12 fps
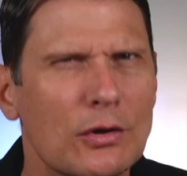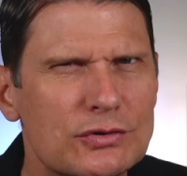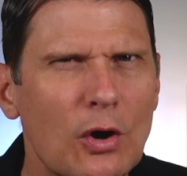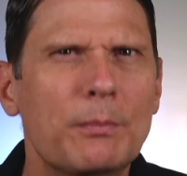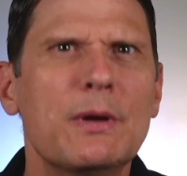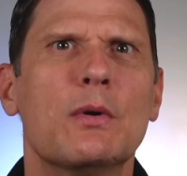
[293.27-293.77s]

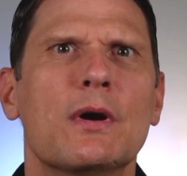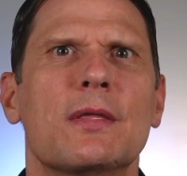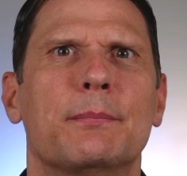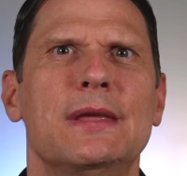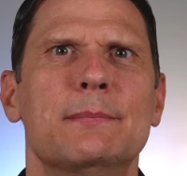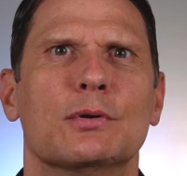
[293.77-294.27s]
Don't be one of the
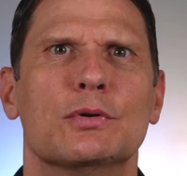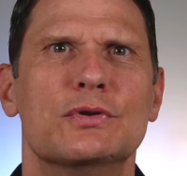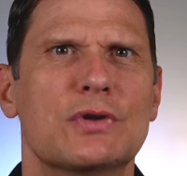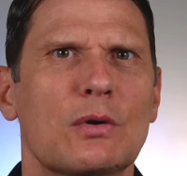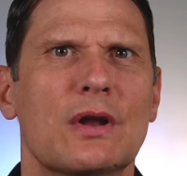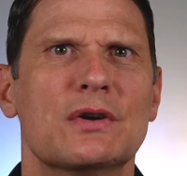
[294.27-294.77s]
people who
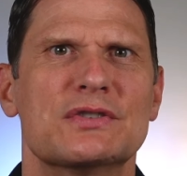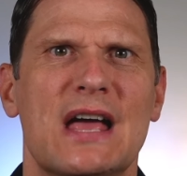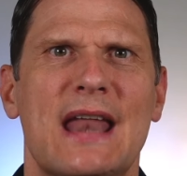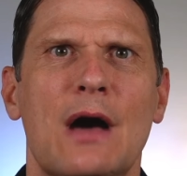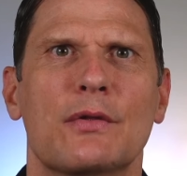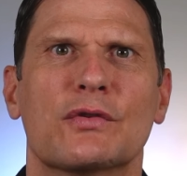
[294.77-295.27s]
don't
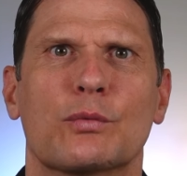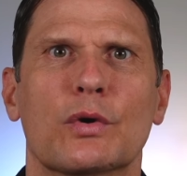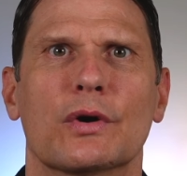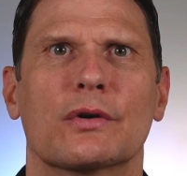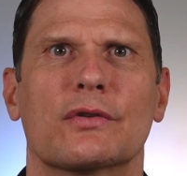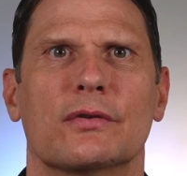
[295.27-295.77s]
understand how this
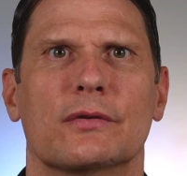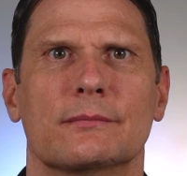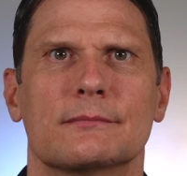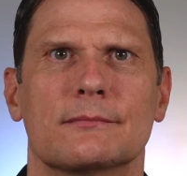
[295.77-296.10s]
works.